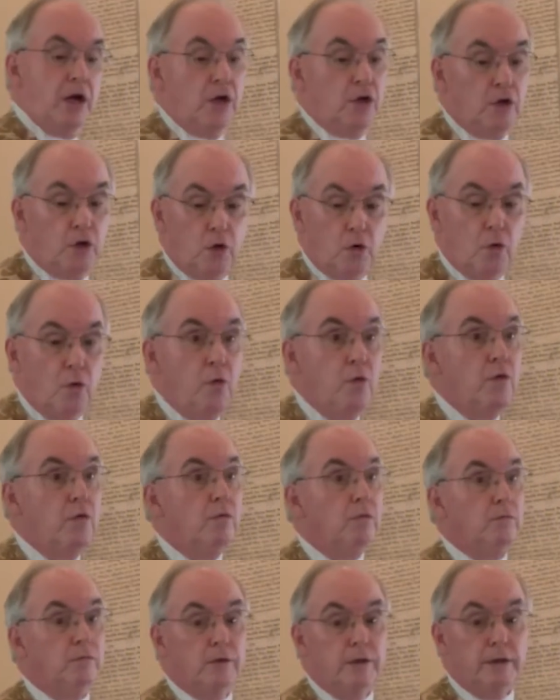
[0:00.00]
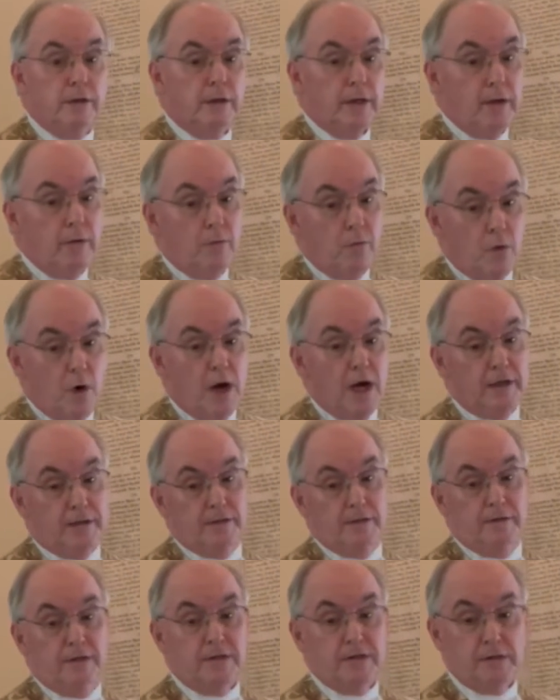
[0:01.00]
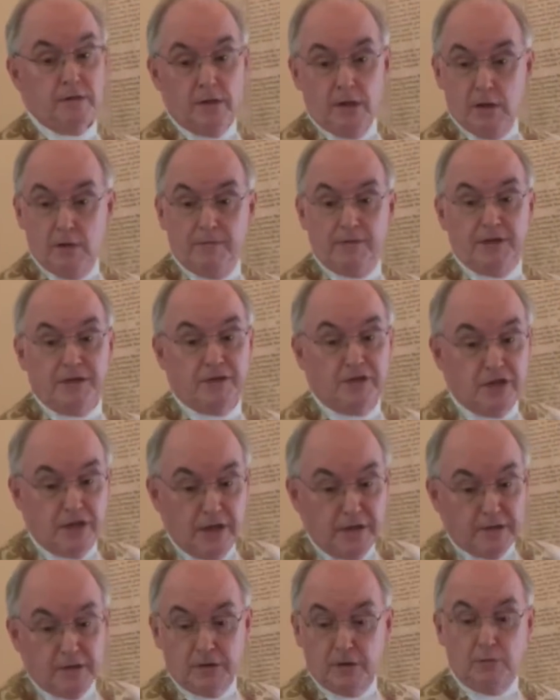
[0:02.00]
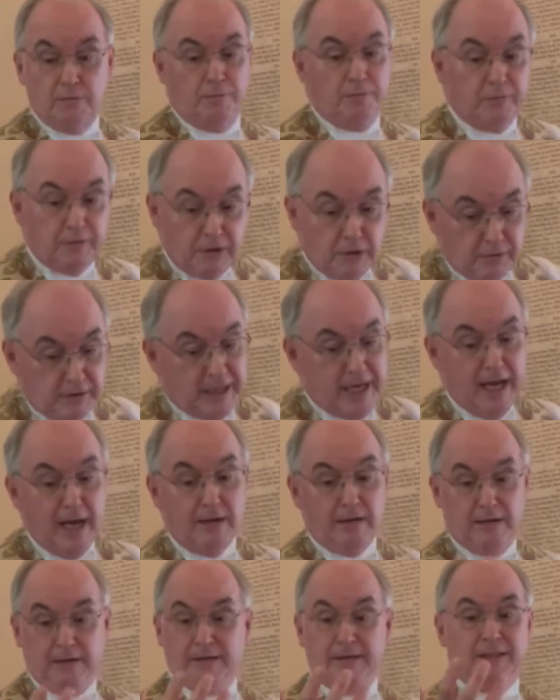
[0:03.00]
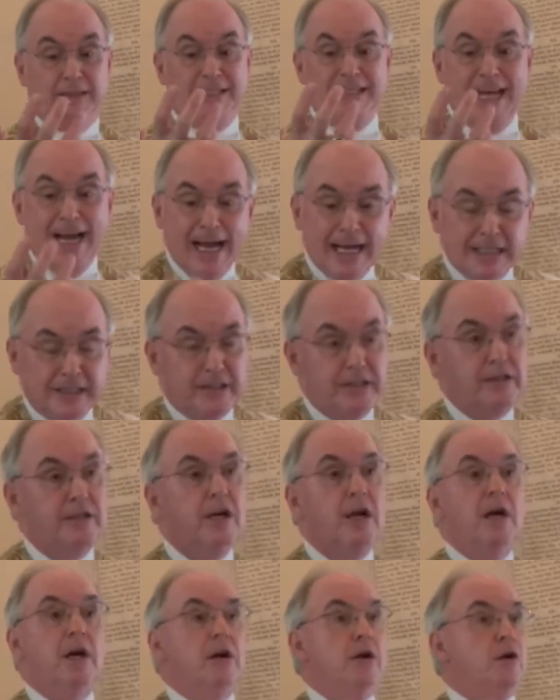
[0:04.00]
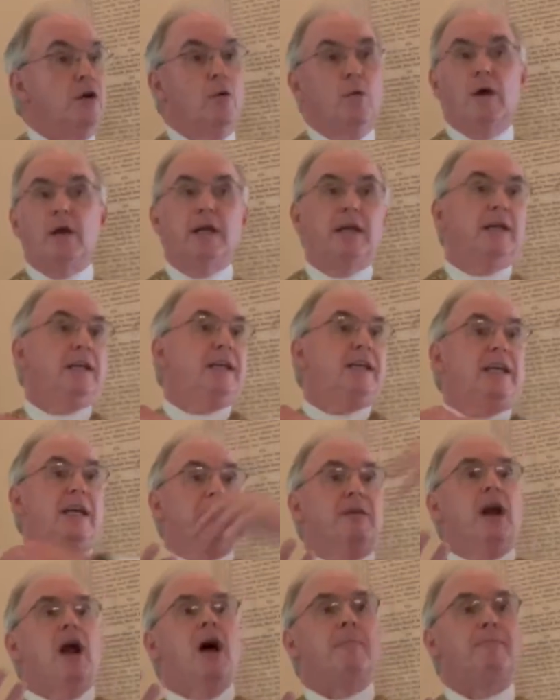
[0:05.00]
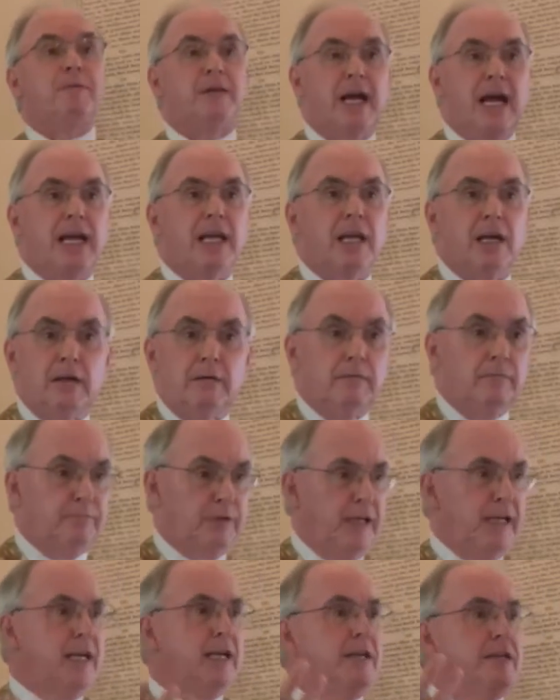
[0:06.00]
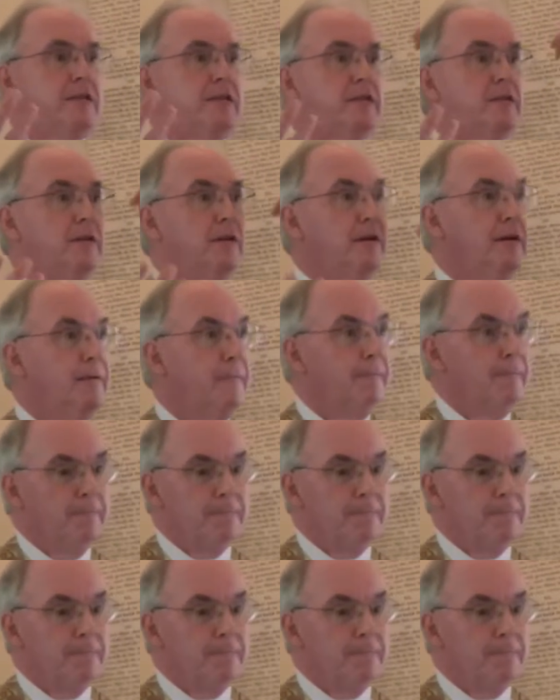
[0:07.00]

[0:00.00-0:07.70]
you really want this love, this Jesus. You, you can't, yes, you're willing, give it up, take it, please.